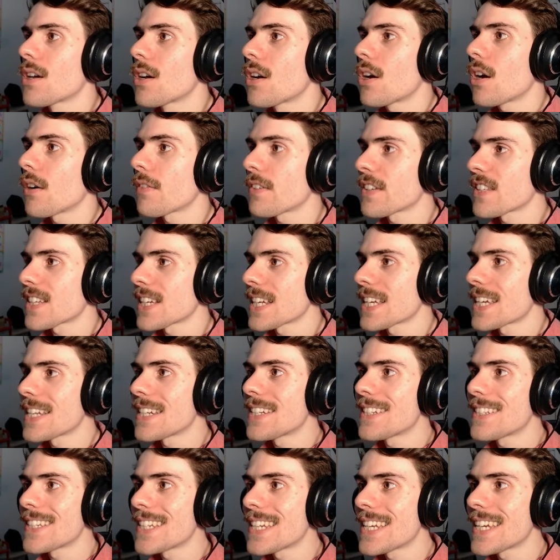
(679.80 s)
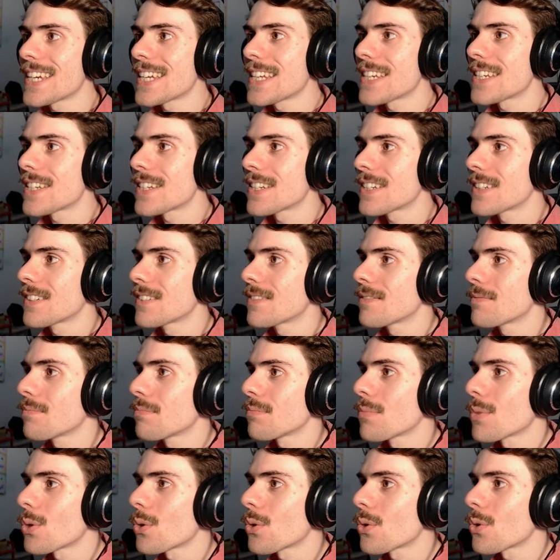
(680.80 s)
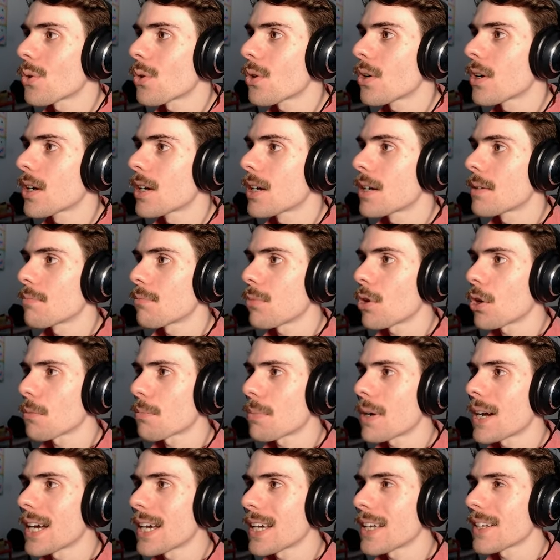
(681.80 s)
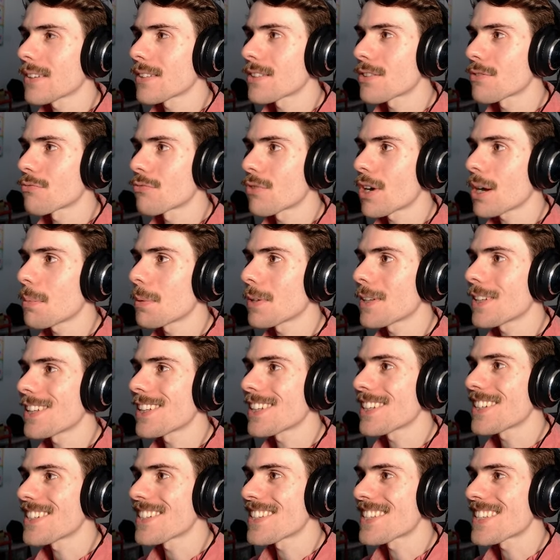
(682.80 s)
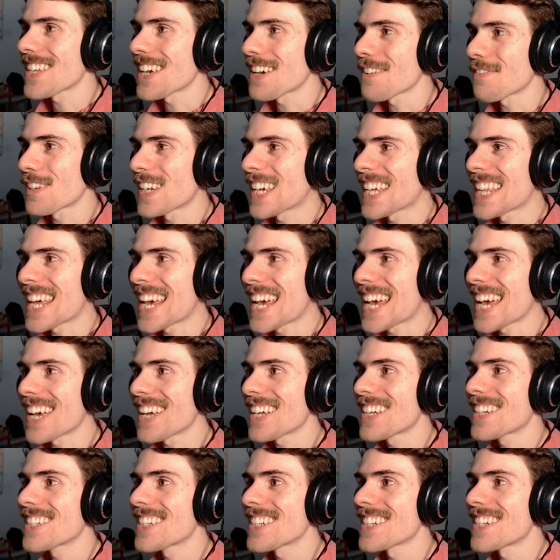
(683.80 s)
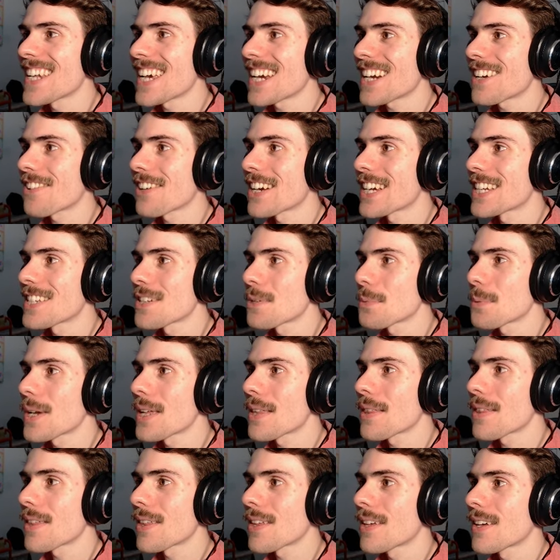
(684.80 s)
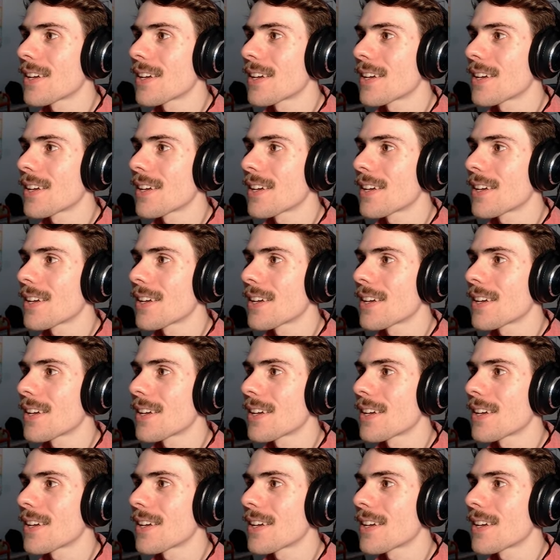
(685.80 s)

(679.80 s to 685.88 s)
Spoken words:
Obviously need more block piles and rubble and stuff like that to decorate it with.